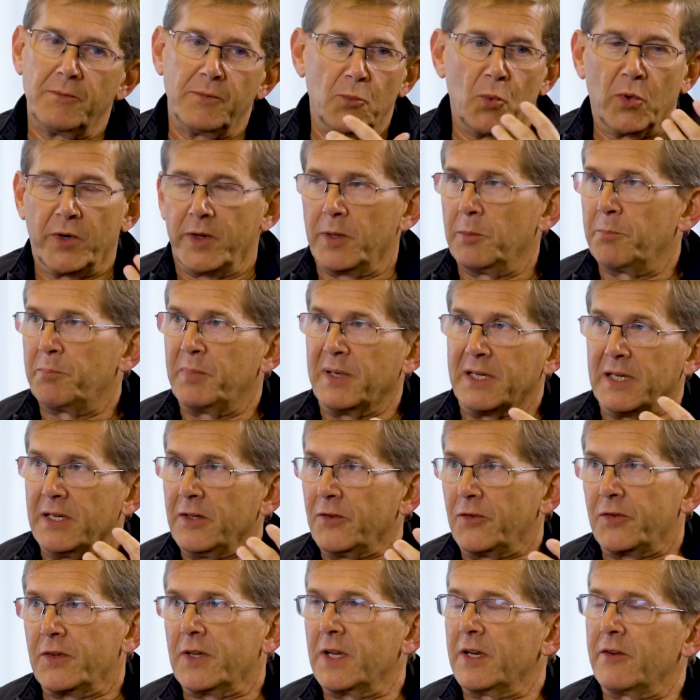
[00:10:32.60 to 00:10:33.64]
One of the
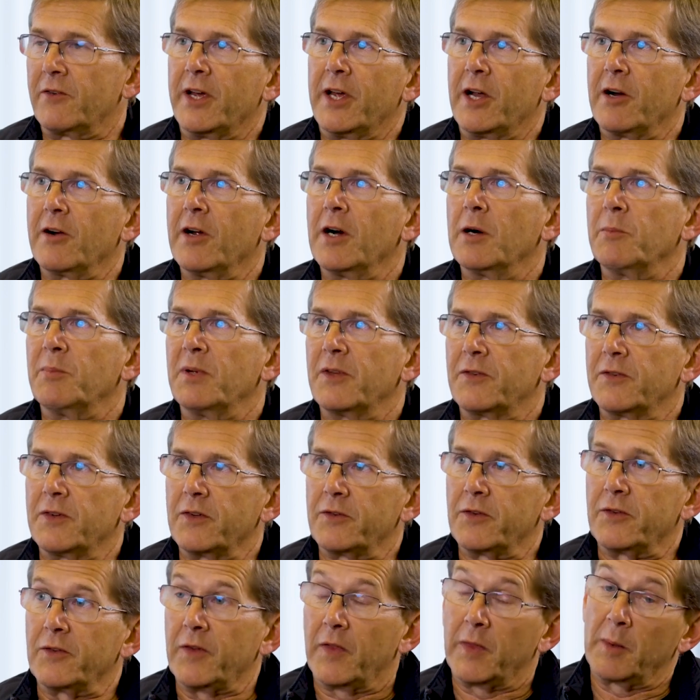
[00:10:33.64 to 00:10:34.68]
biggest kind of ARR
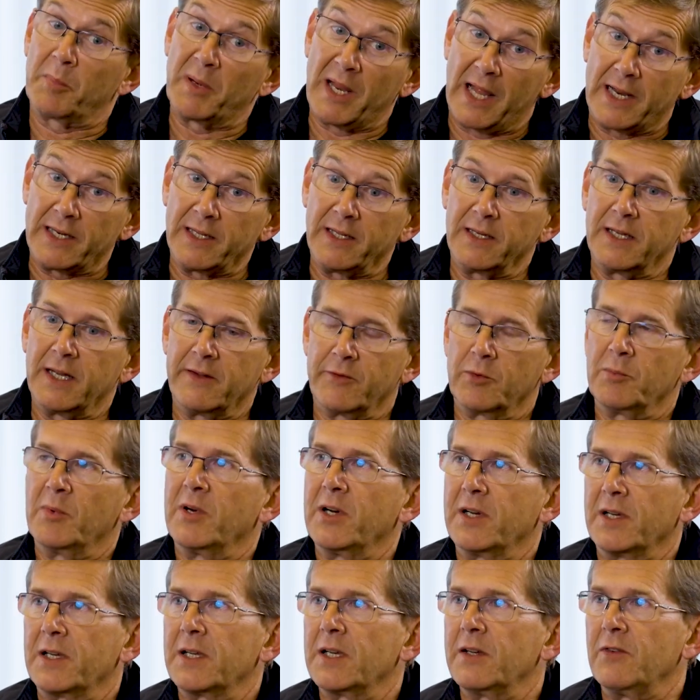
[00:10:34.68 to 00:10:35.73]
businesses on the planet, never
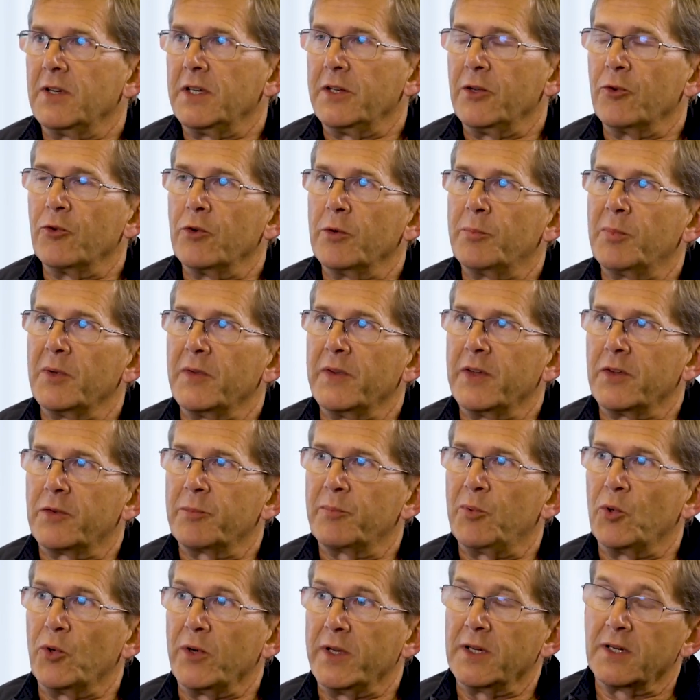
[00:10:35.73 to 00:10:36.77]
mind kind of in Europe at this
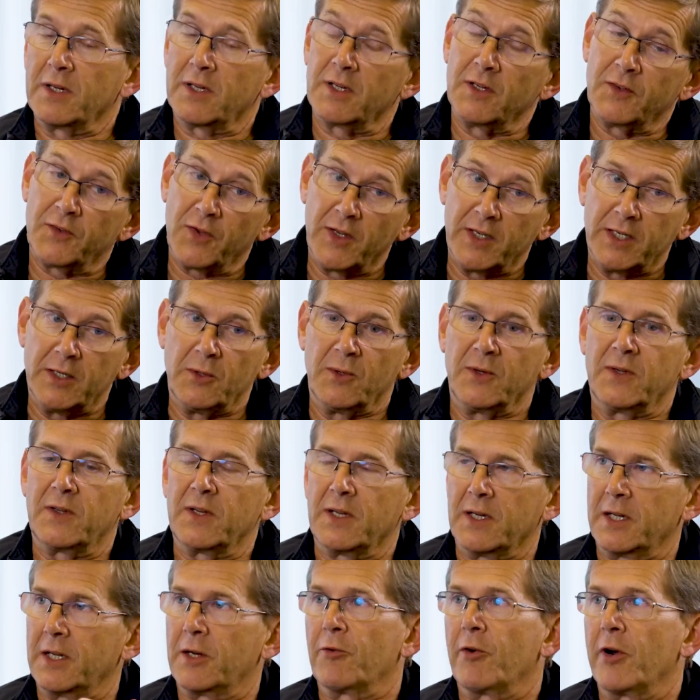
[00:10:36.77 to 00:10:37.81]
point, and continuing to
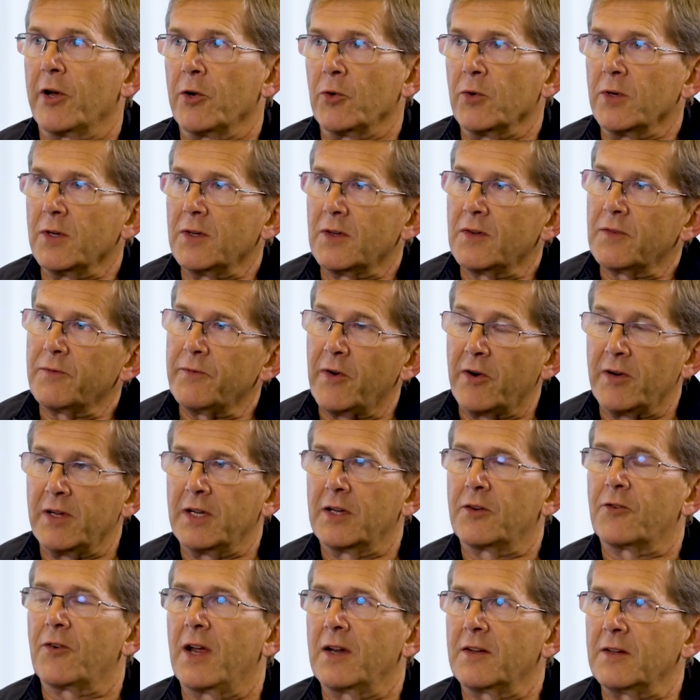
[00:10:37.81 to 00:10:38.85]
kind of grow at very
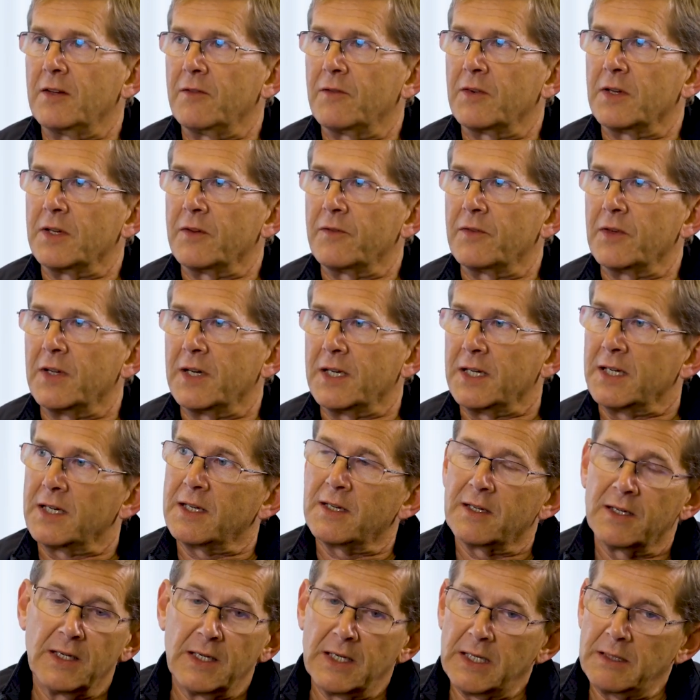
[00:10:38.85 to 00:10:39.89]
attractive kind of
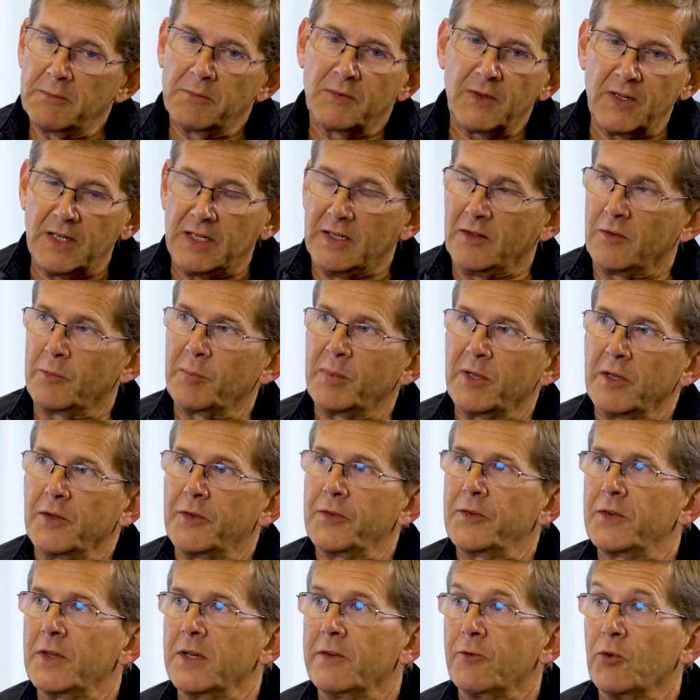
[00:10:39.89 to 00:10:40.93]
like teens
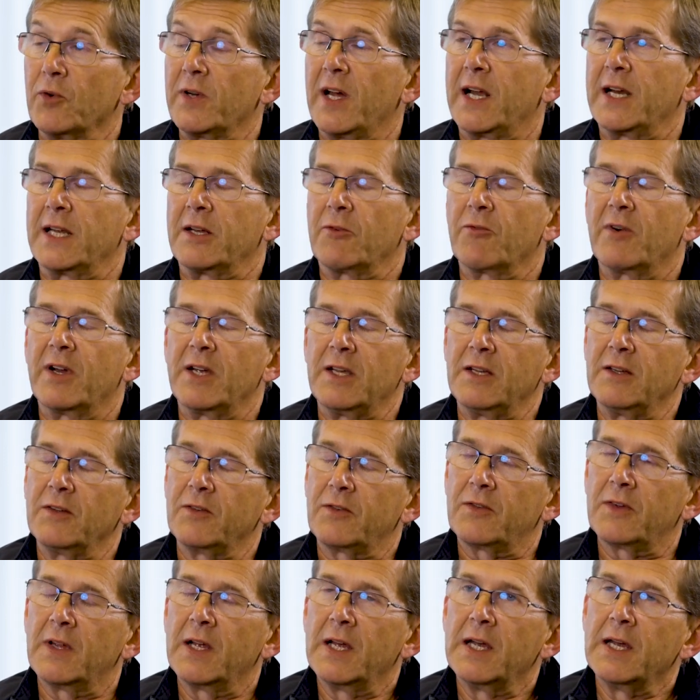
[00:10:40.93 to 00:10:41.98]
plus kind of organic
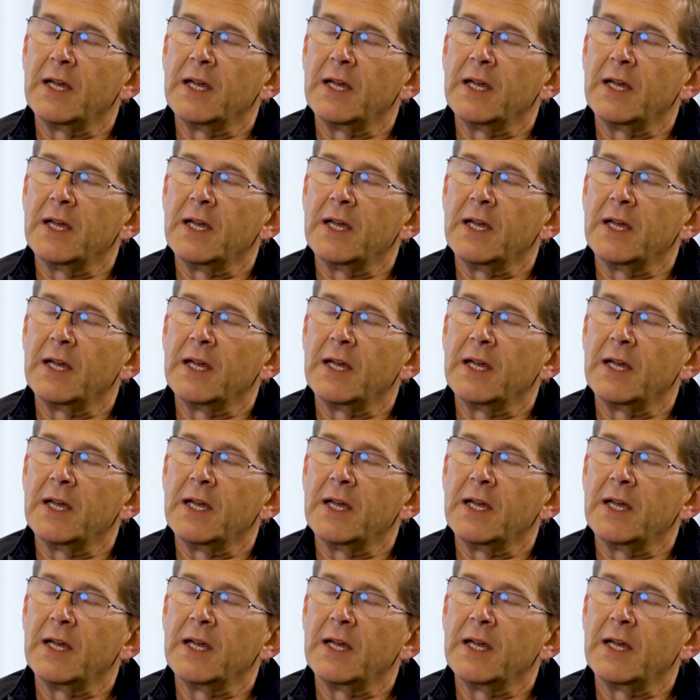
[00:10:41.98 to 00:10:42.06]
rates.